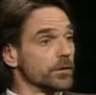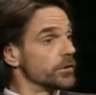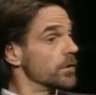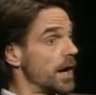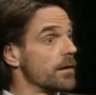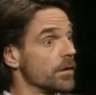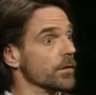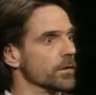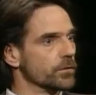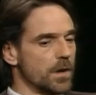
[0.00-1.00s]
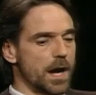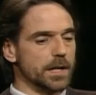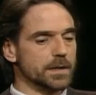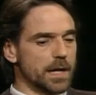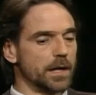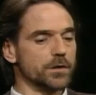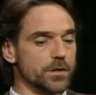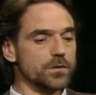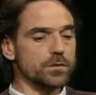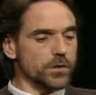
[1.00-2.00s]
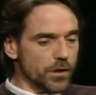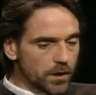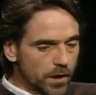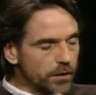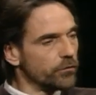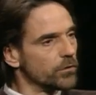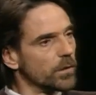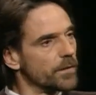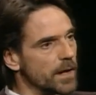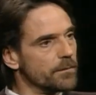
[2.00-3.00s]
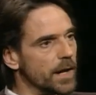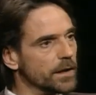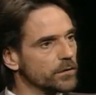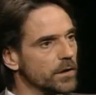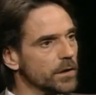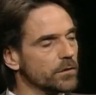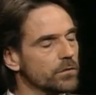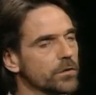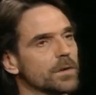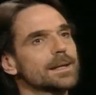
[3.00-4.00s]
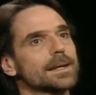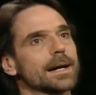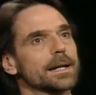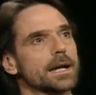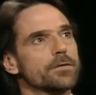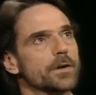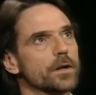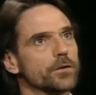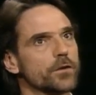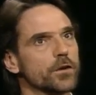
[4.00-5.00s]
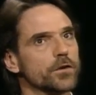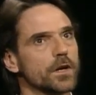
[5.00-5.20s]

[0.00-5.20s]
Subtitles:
that you have on those rides, and you're going through what that man's going through. And I felt that